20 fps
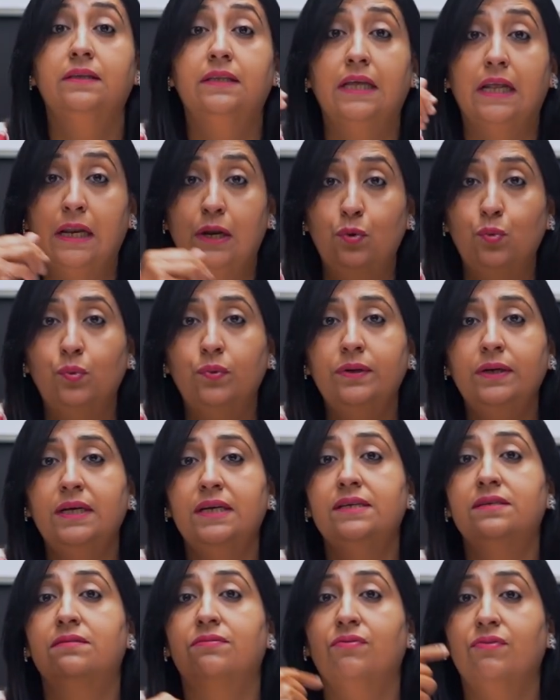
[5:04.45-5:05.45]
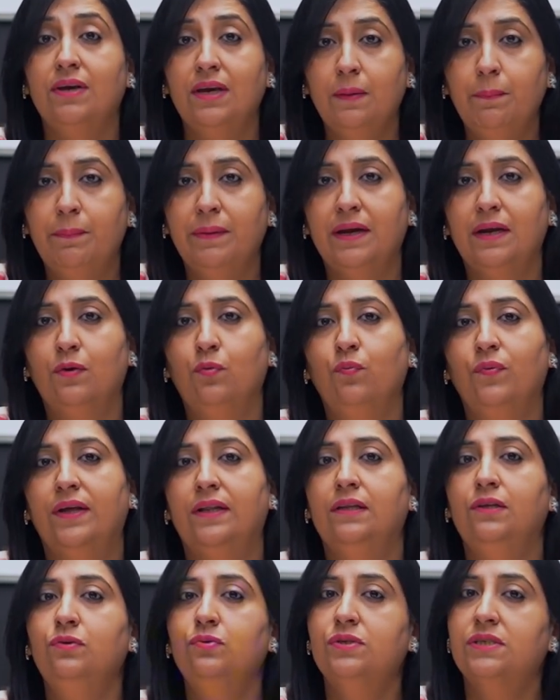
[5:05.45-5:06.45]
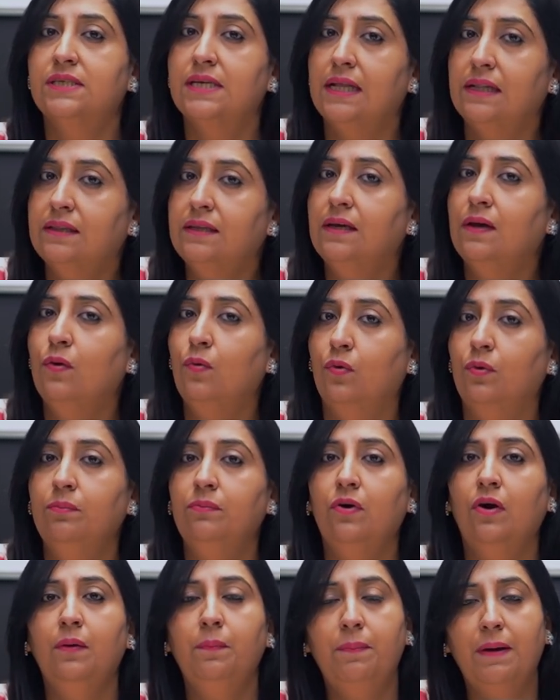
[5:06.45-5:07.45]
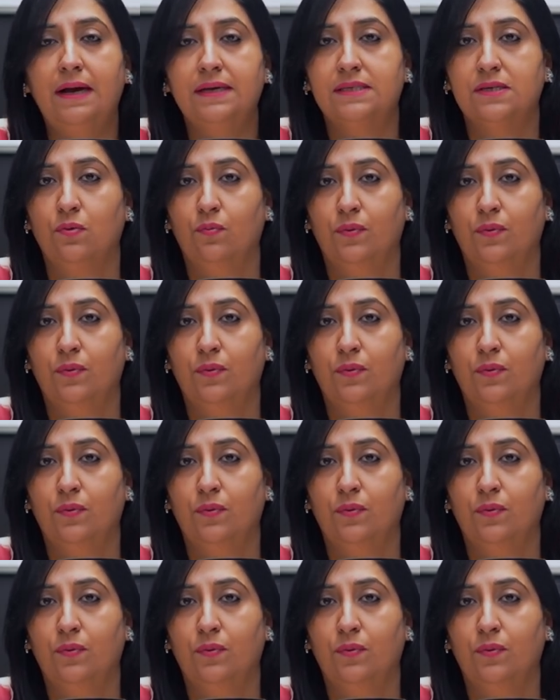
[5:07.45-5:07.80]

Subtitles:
The loan is repaid when you sell the home or pass